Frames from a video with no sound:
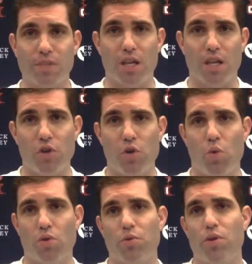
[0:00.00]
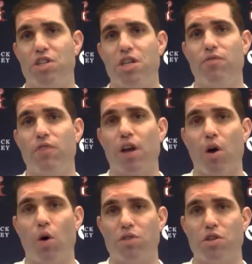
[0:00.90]
if you want to achieve the
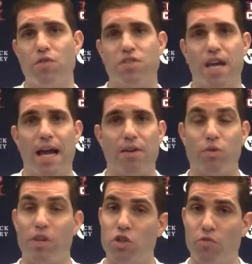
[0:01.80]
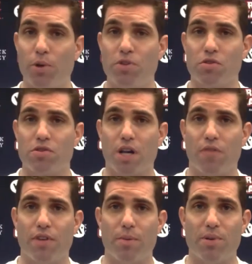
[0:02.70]
goals that you've set out to, that you've put
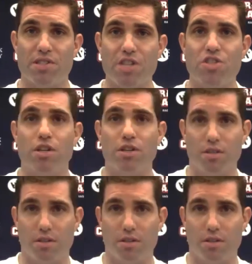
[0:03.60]
yourself in a position